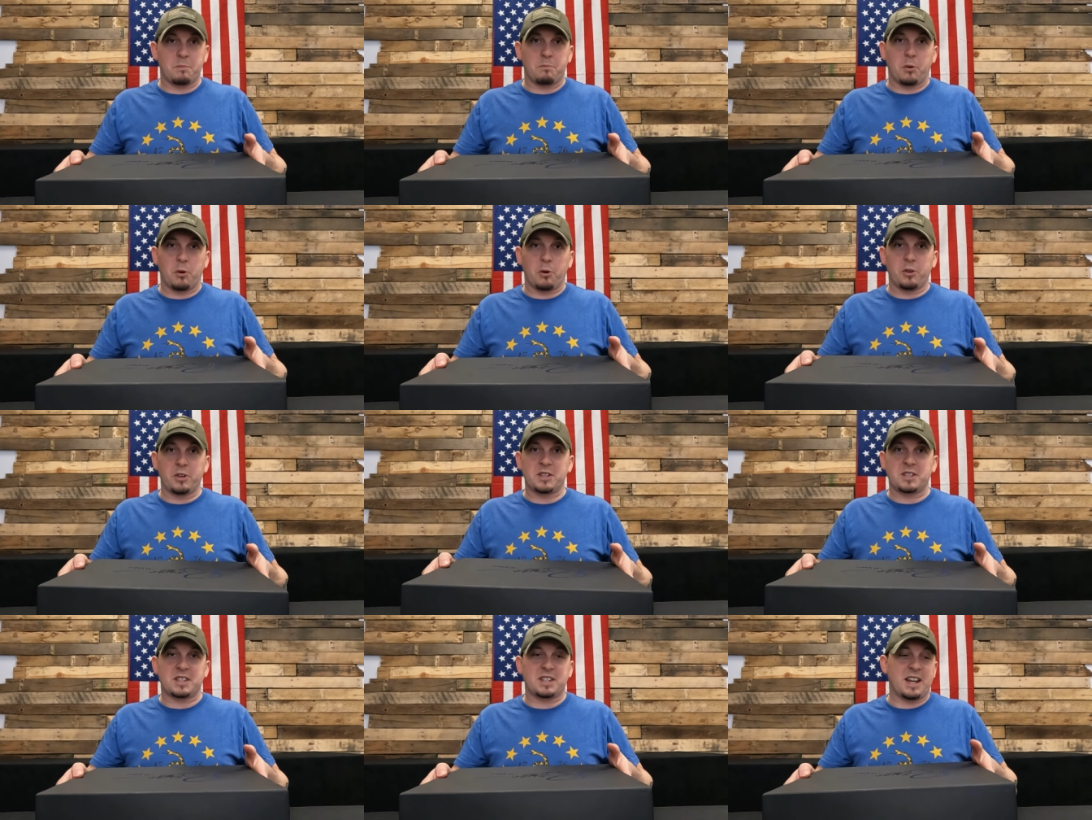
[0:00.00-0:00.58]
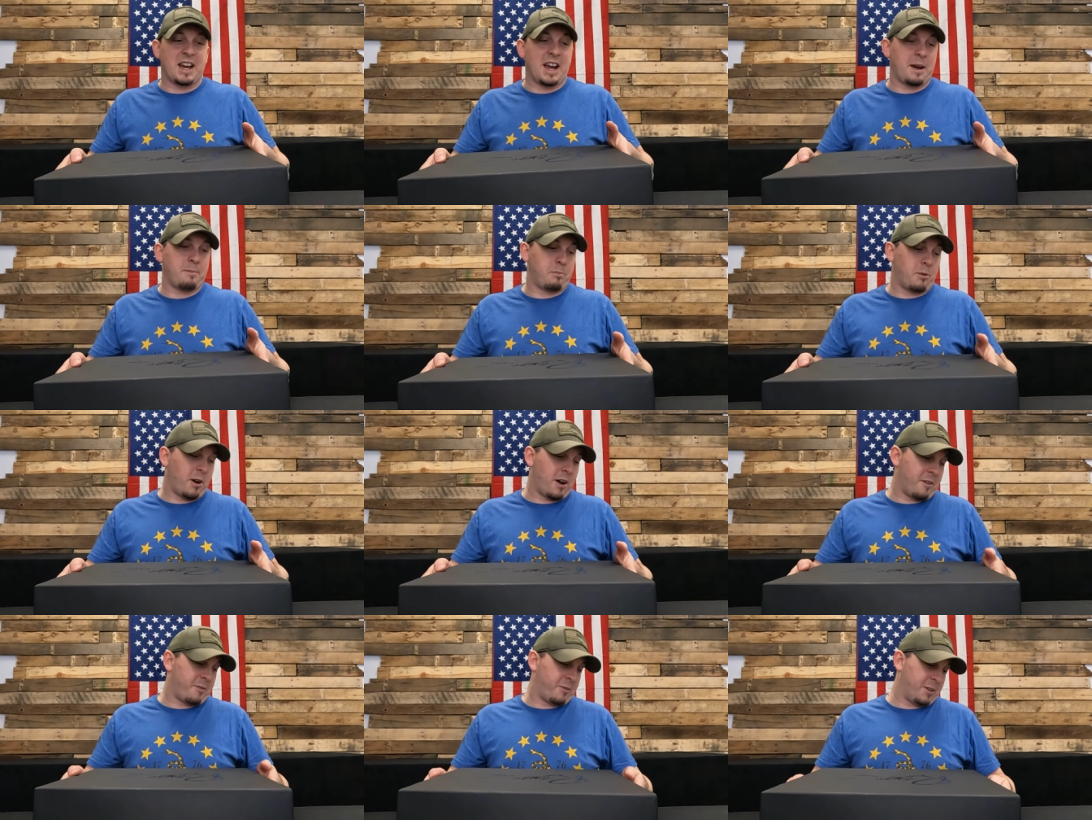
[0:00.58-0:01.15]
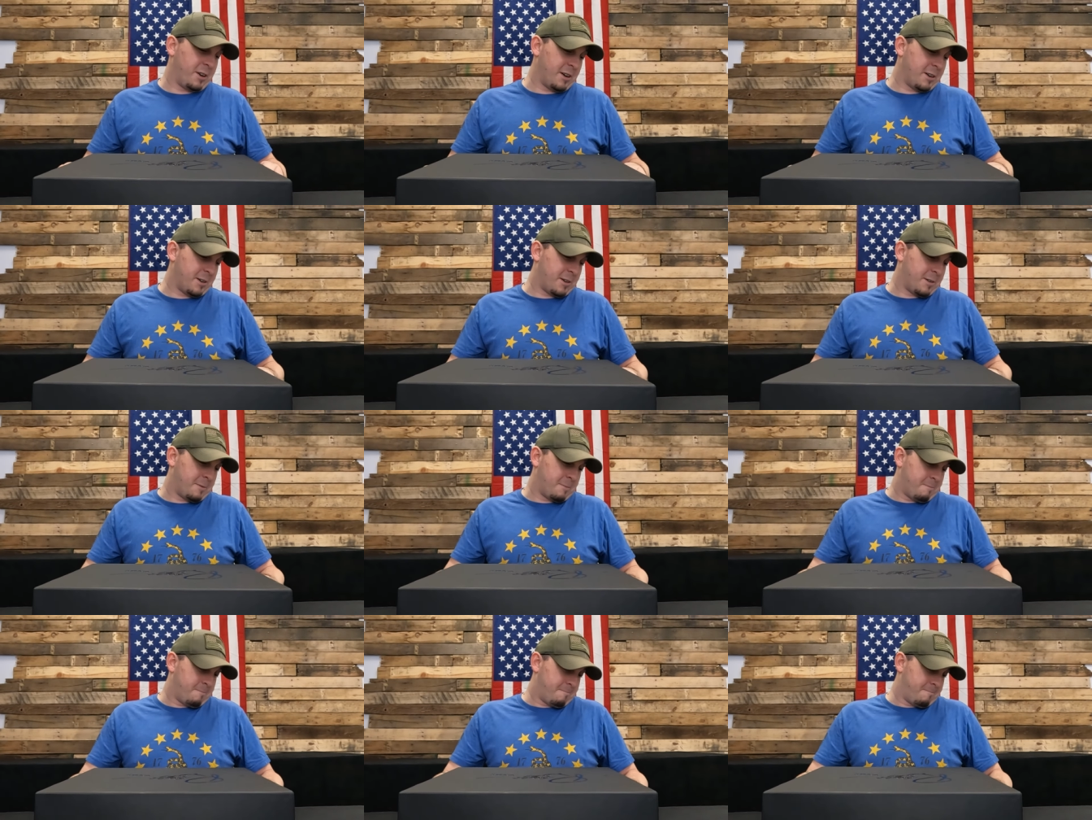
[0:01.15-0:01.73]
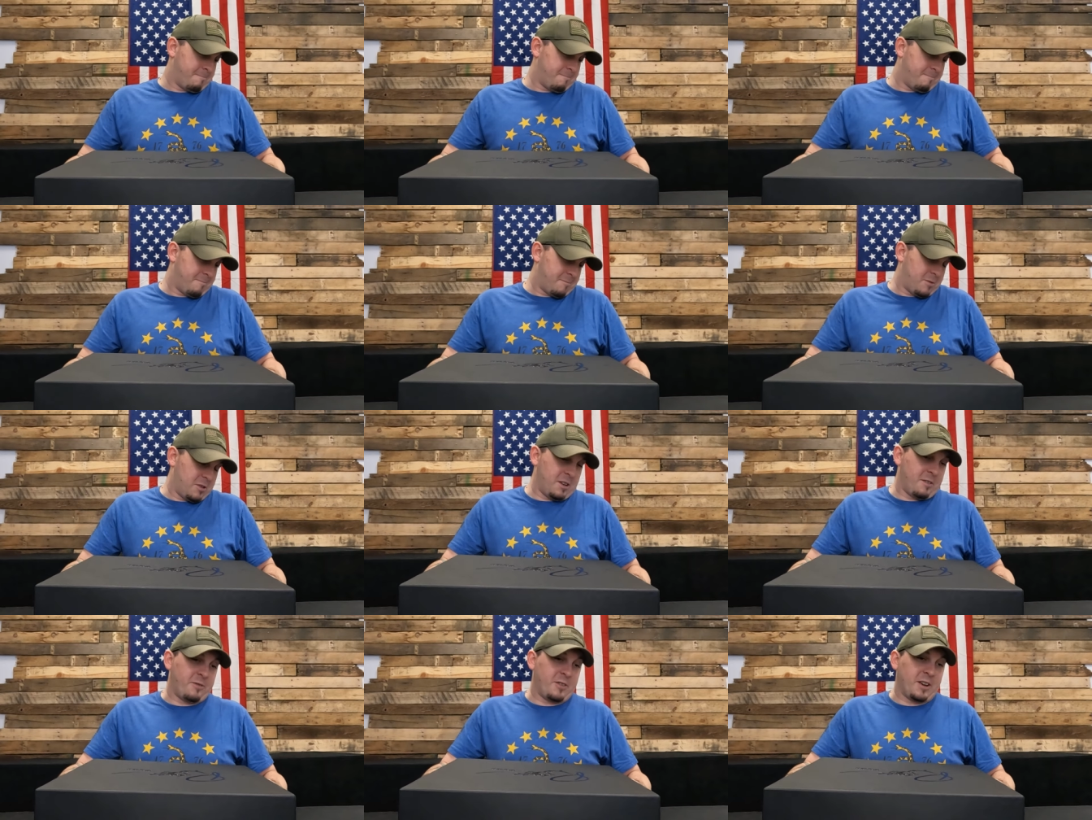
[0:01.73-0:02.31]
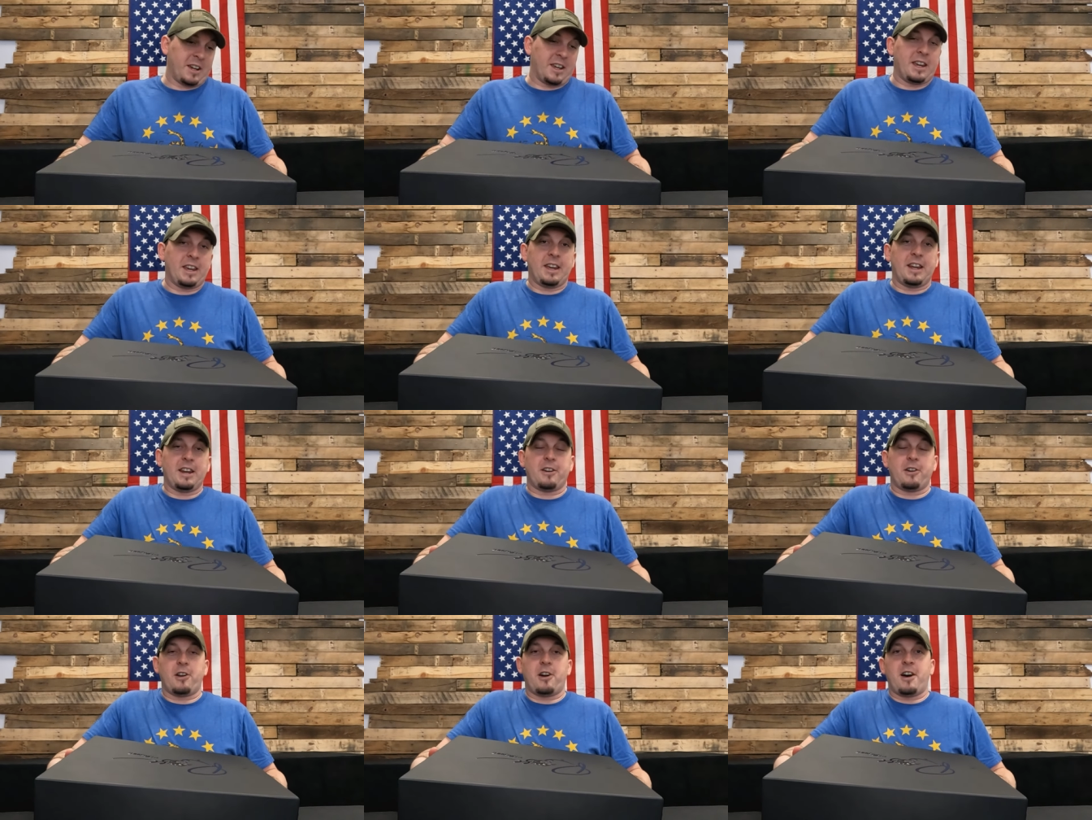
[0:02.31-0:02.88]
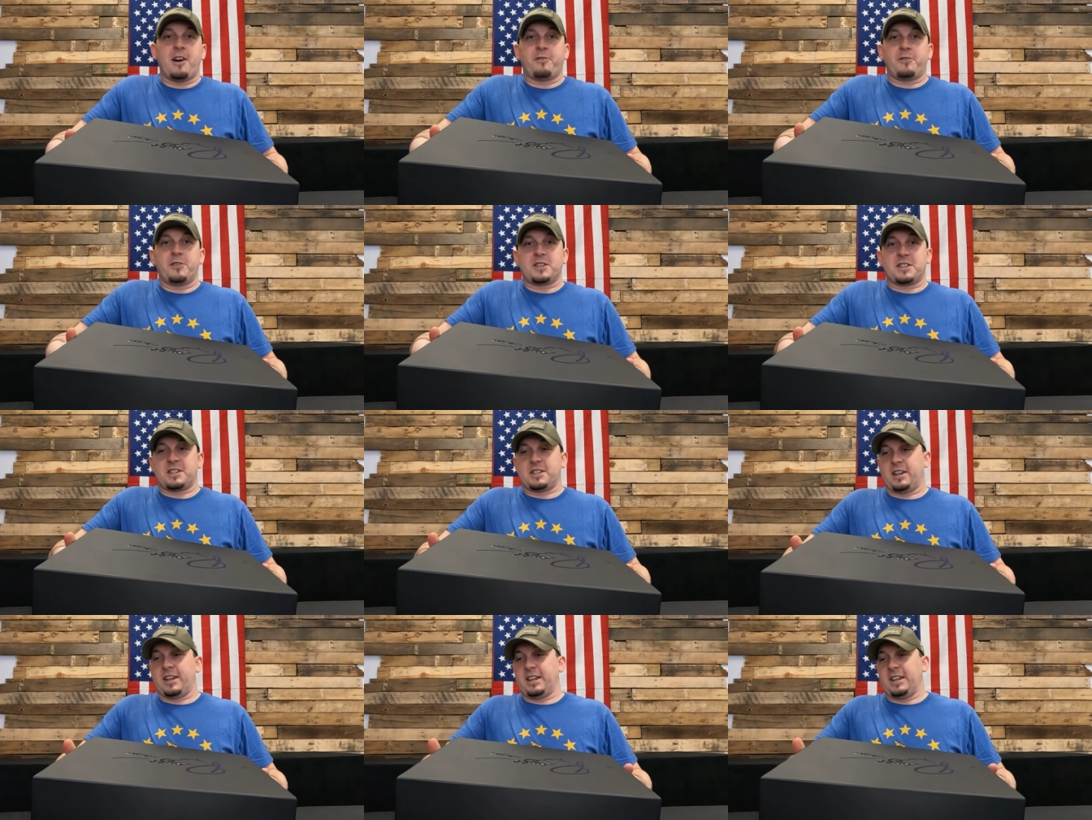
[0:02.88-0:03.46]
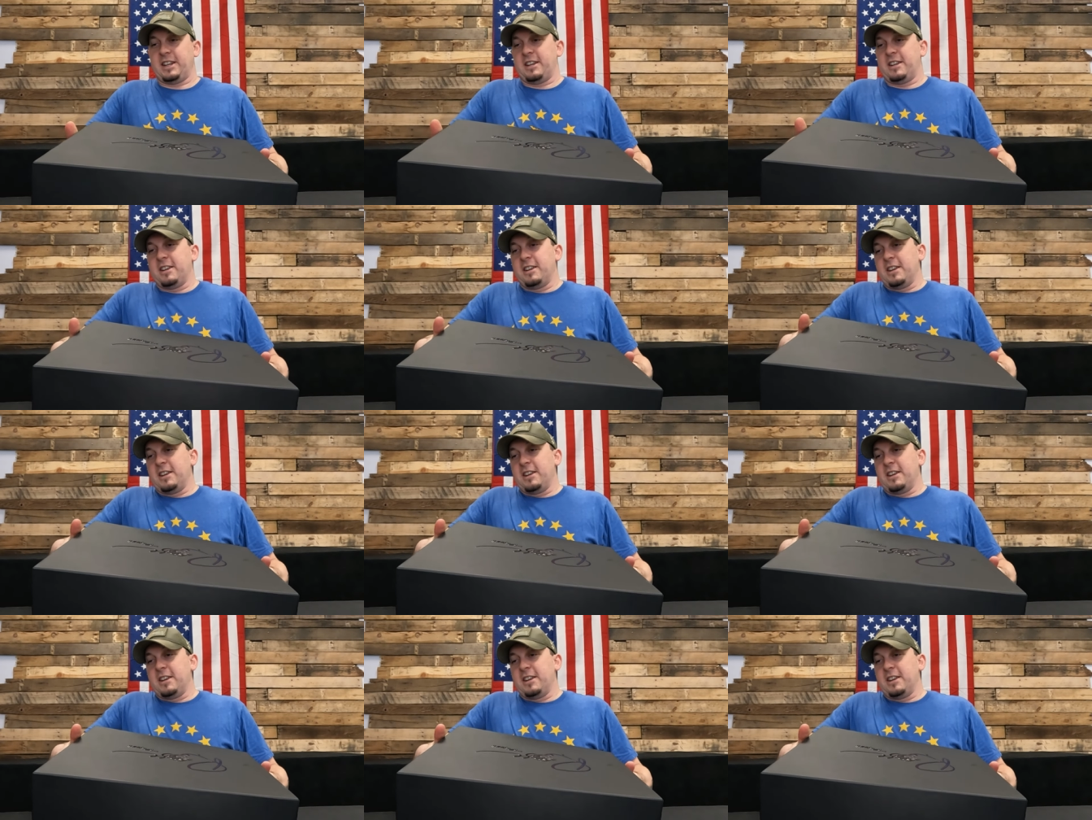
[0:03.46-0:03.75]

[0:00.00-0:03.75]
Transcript: pull this top off here. If I can get it off, it's tight.